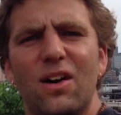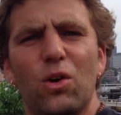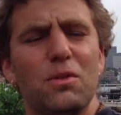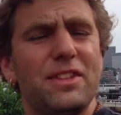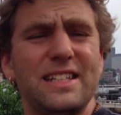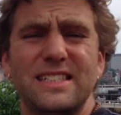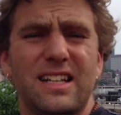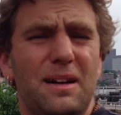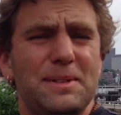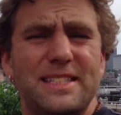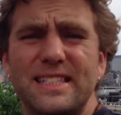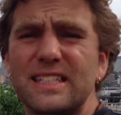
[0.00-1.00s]
or this
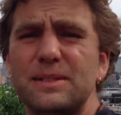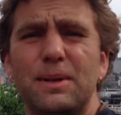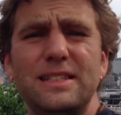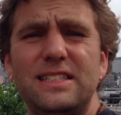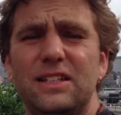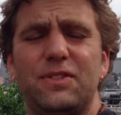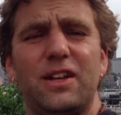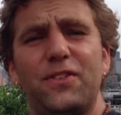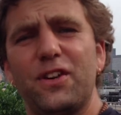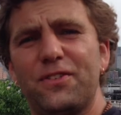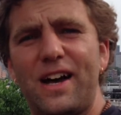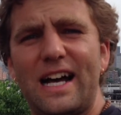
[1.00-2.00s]
time in 6 months even
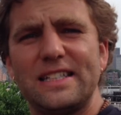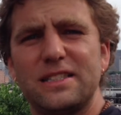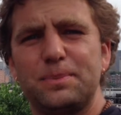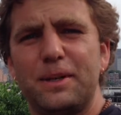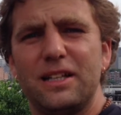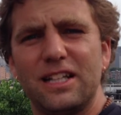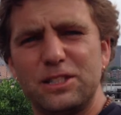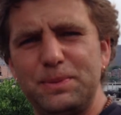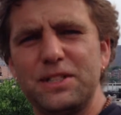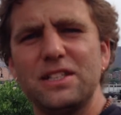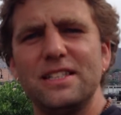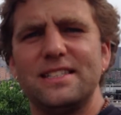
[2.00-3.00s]
if you're fast. But let's
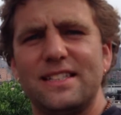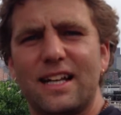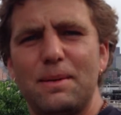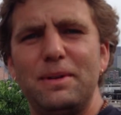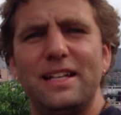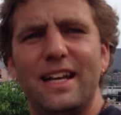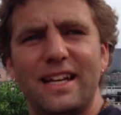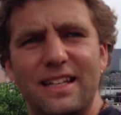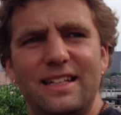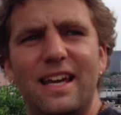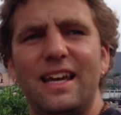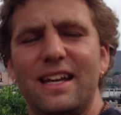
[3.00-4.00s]
be realistic. I mean, it
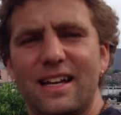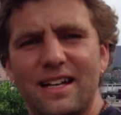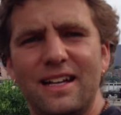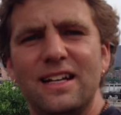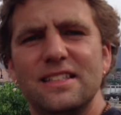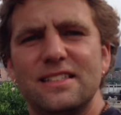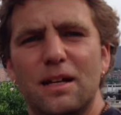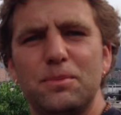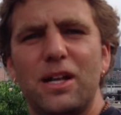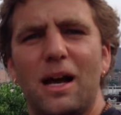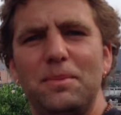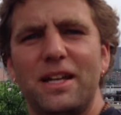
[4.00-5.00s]
can take some
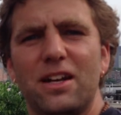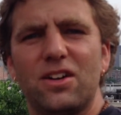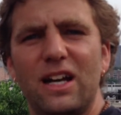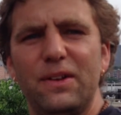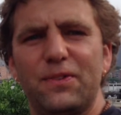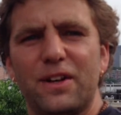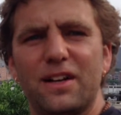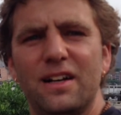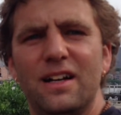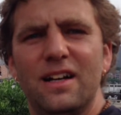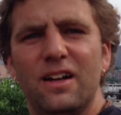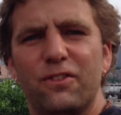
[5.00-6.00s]
time to get ready for
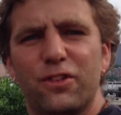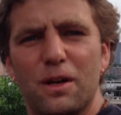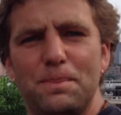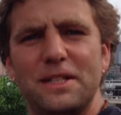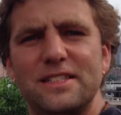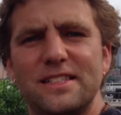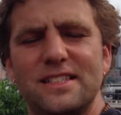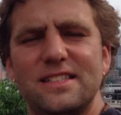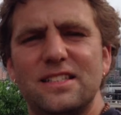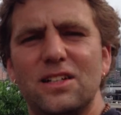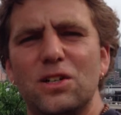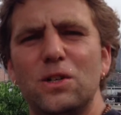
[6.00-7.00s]
a business.
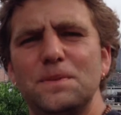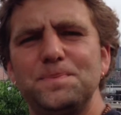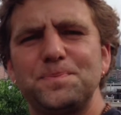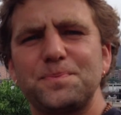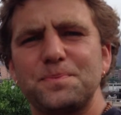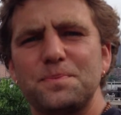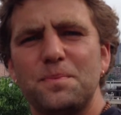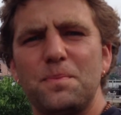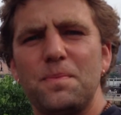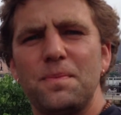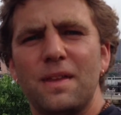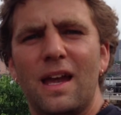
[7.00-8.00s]
So
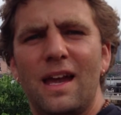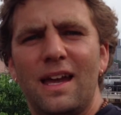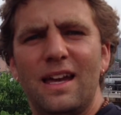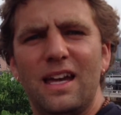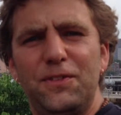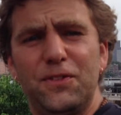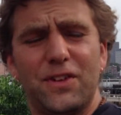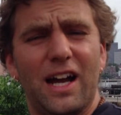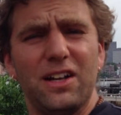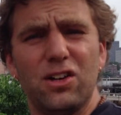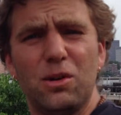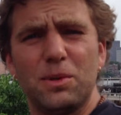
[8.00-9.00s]
if you've
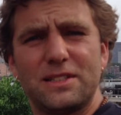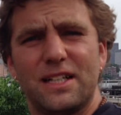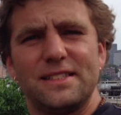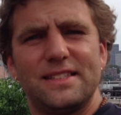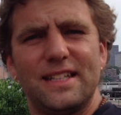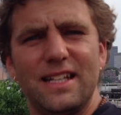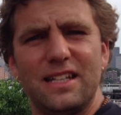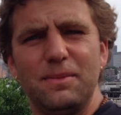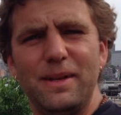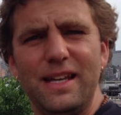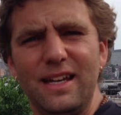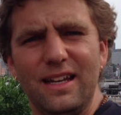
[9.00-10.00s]
got your homework done, send it to
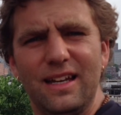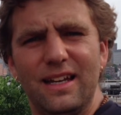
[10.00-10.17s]
me,